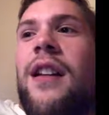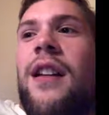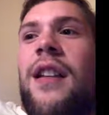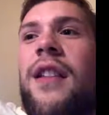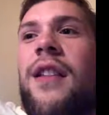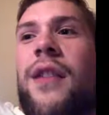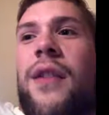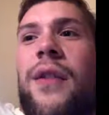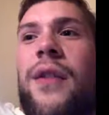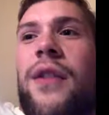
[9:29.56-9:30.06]

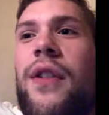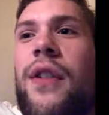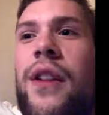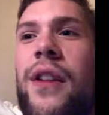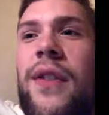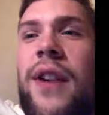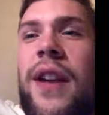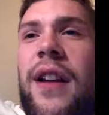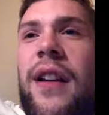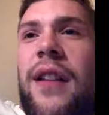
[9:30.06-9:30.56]
they're the
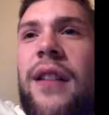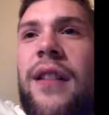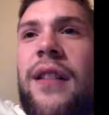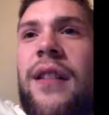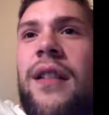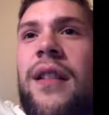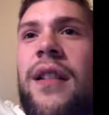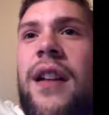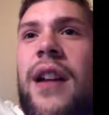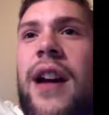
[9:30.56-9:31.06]
living
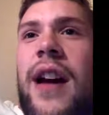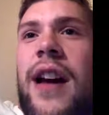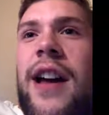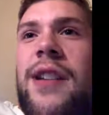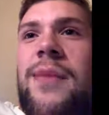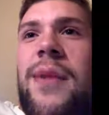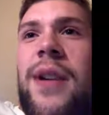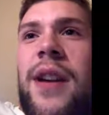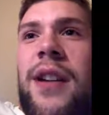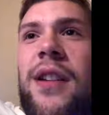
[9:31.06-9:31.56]

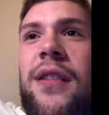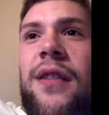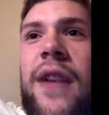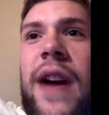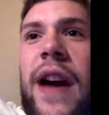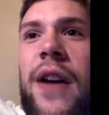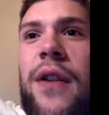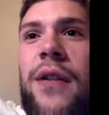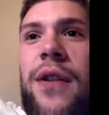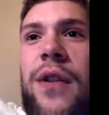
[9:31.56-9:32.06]
aspect of
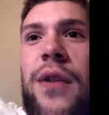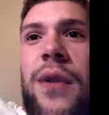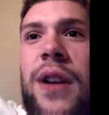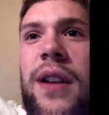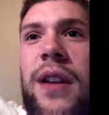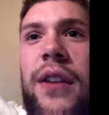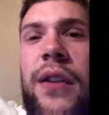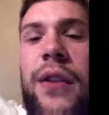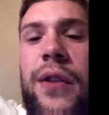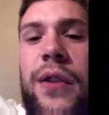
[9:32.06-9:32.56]
how you can
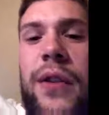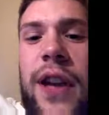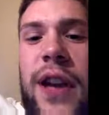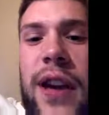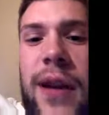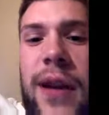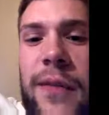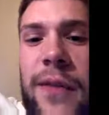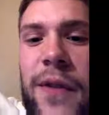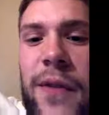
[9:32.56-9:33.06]
literally
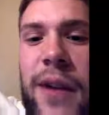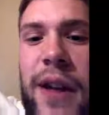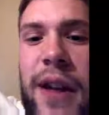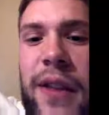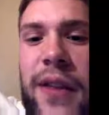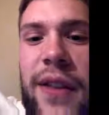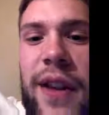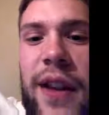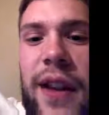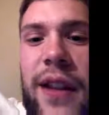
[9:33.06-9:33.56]
come from
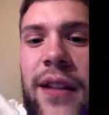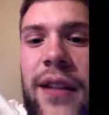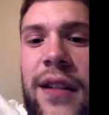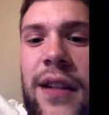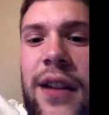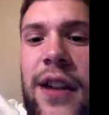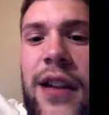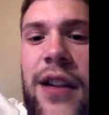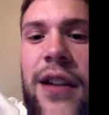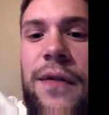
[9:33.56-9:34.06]
nothing.
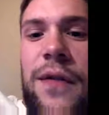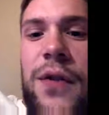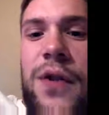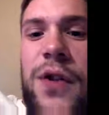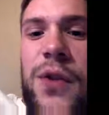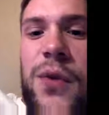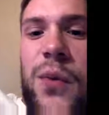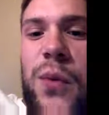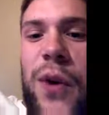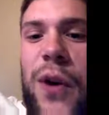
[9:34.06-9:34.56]
And if you
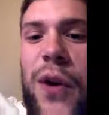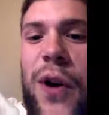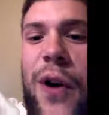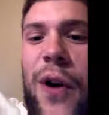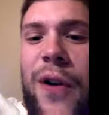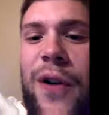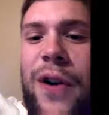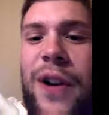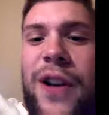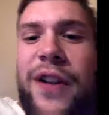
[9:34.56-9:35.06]
just work
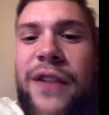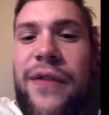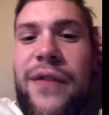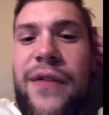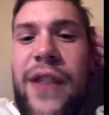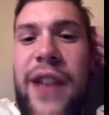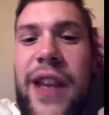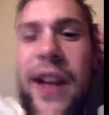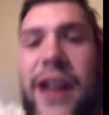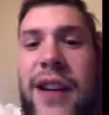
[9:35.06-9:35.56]
hard enough
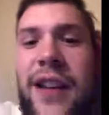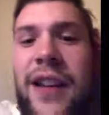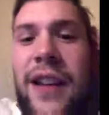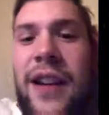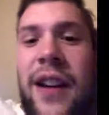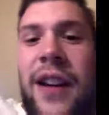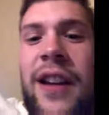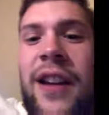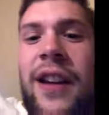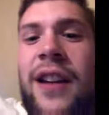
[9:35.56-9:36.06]

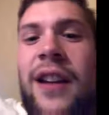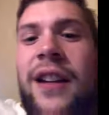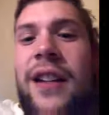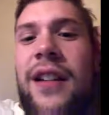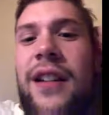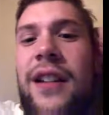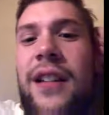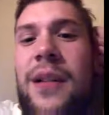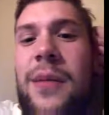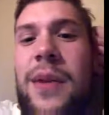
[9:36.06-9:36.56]

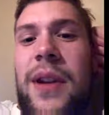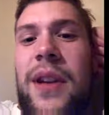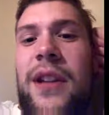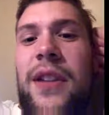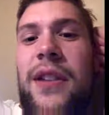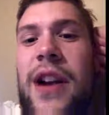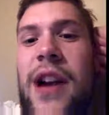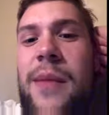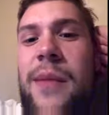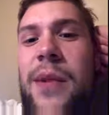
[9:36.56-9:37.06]

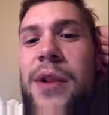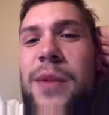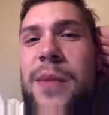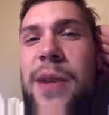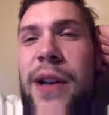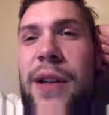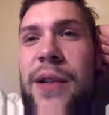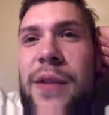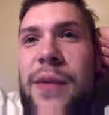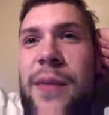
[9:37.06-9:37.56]
look how much
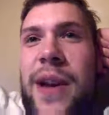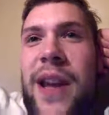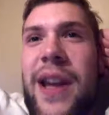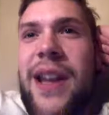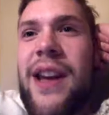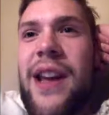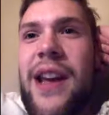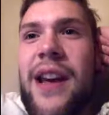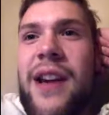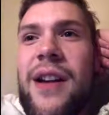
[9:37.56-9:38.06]
money they're
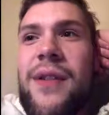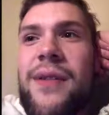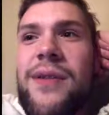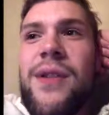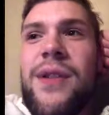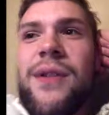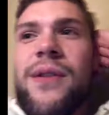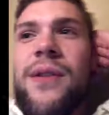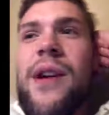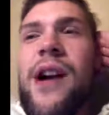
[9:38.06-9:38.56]
making now.
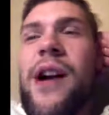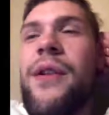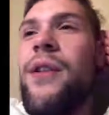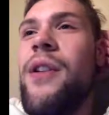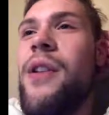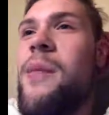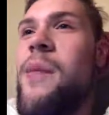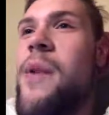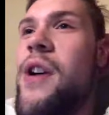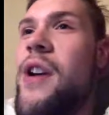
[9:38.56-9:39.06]
So I really
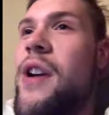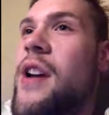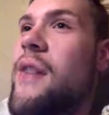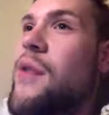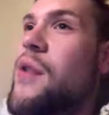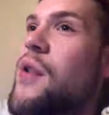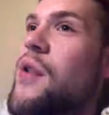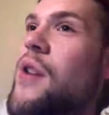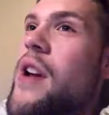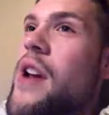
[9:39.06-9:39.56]
admire
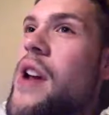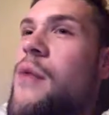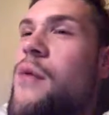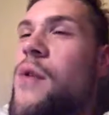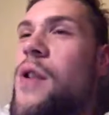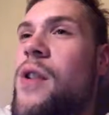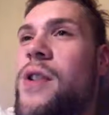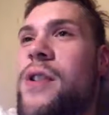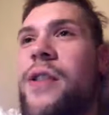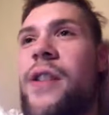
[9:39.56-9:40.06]
Kevin Durant. I've
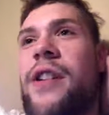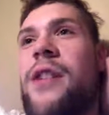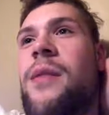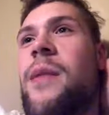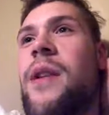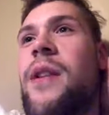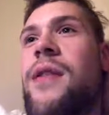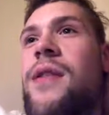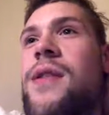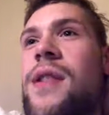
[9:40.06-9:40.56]
watched
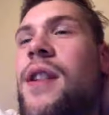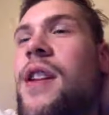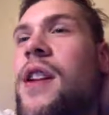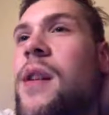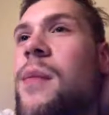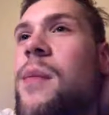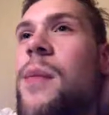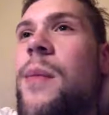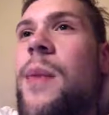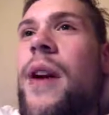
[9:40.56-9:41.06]
documentaries on
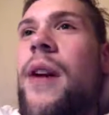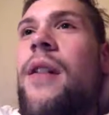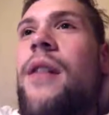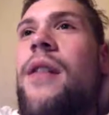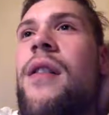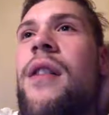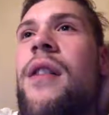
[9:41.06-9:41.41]
him about